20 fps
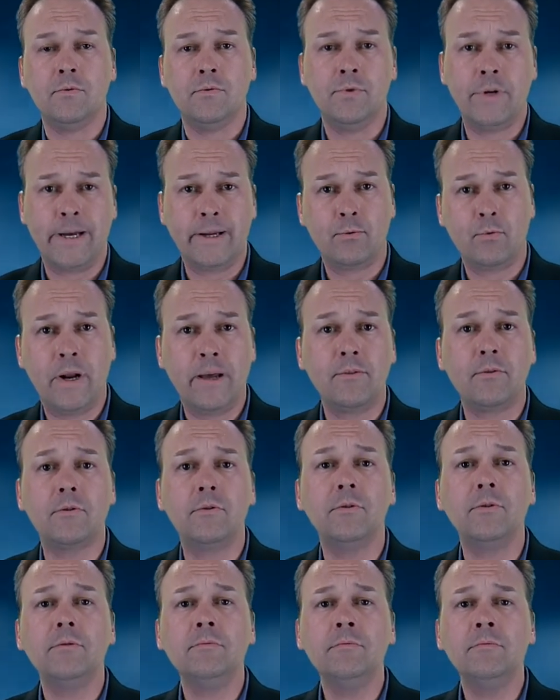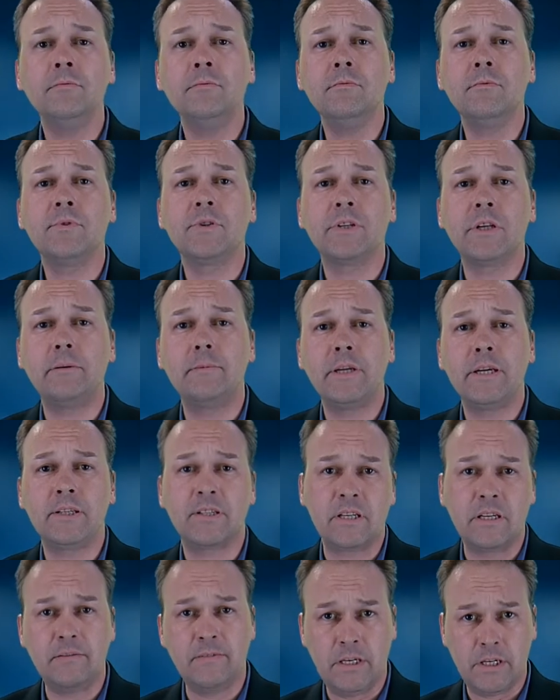Dan Rather,
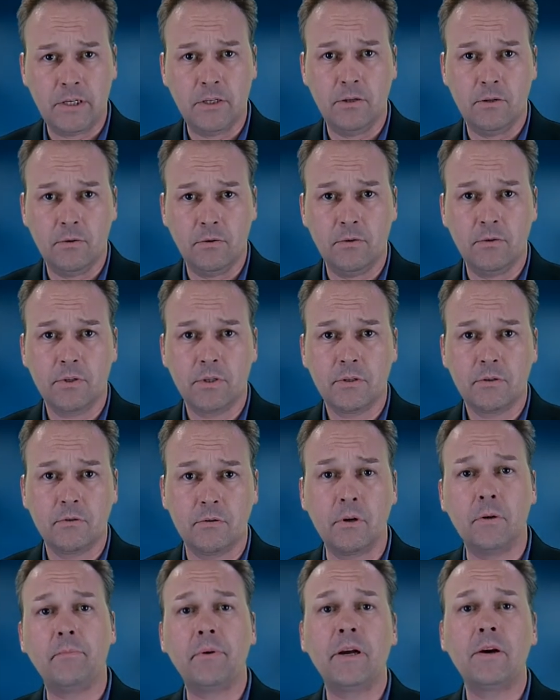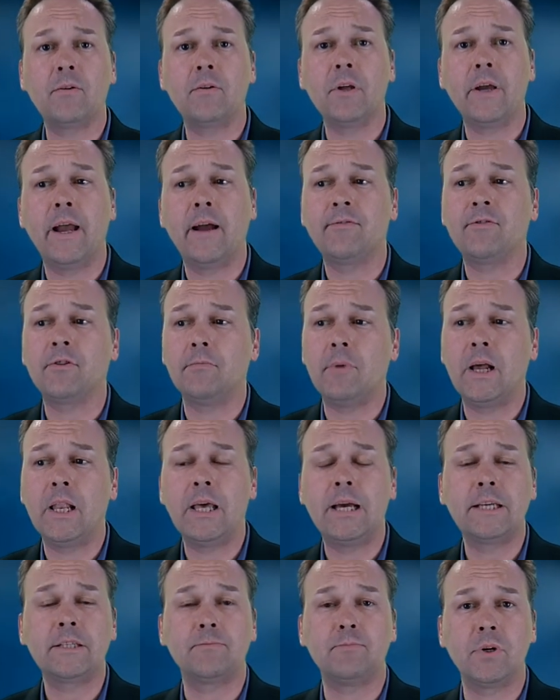CBS Evening News. And apparently after
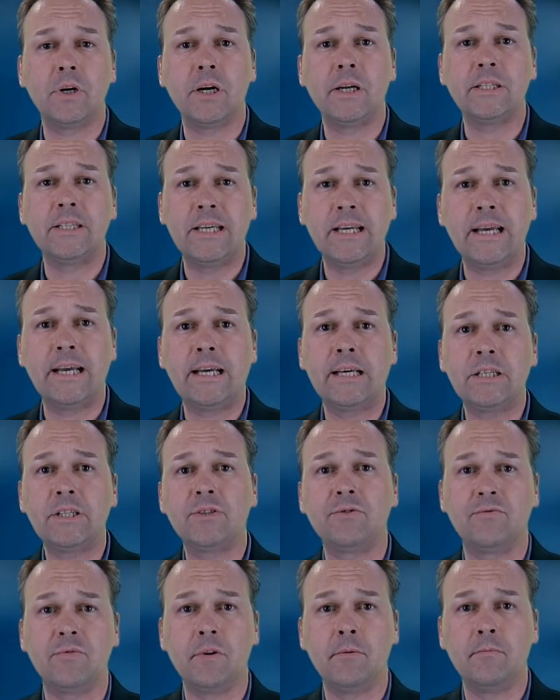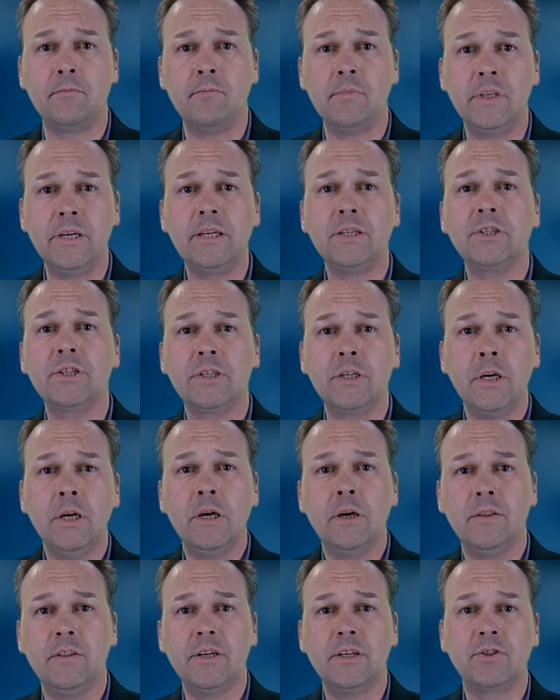my last broadcast from this
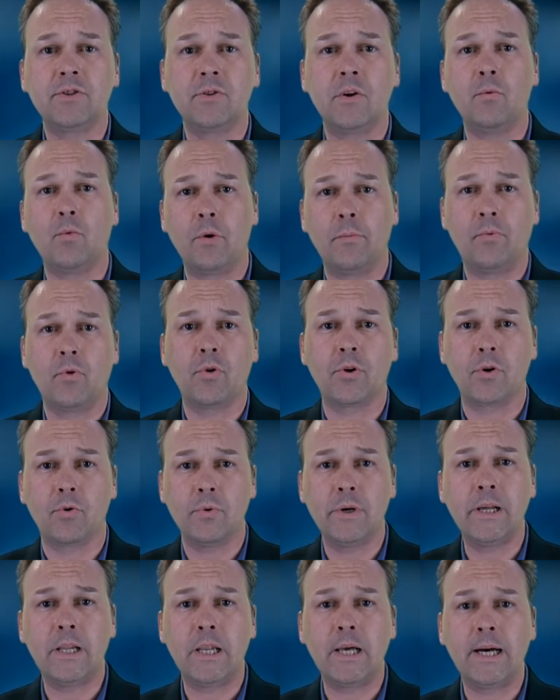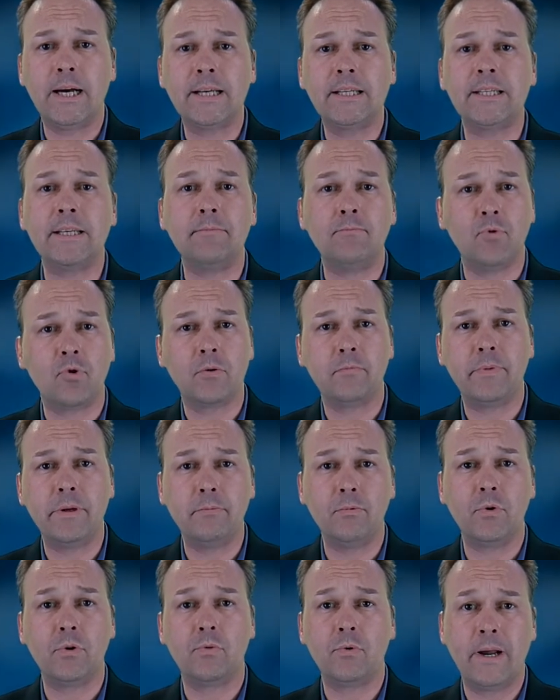reporter realized that more
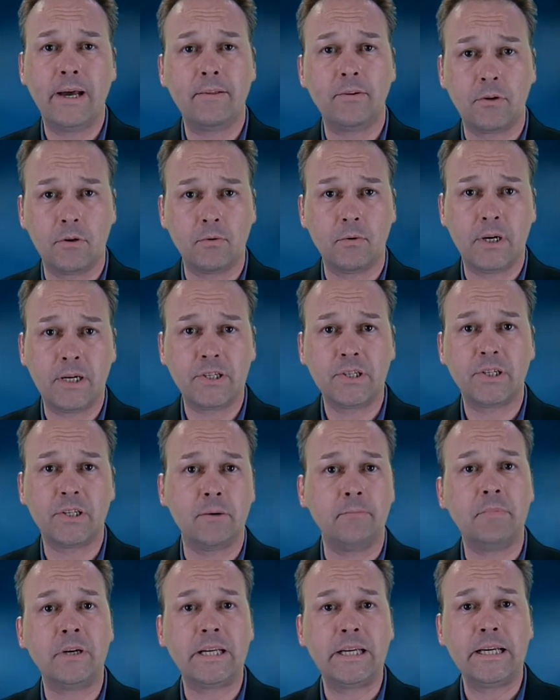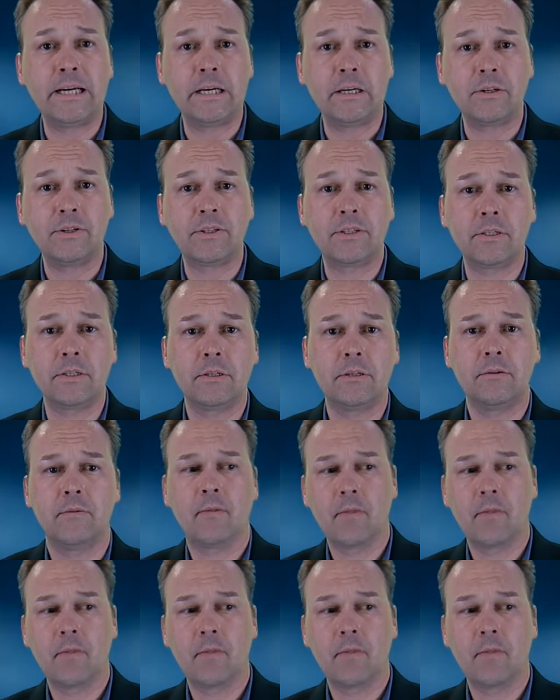people would rather watch somebody else.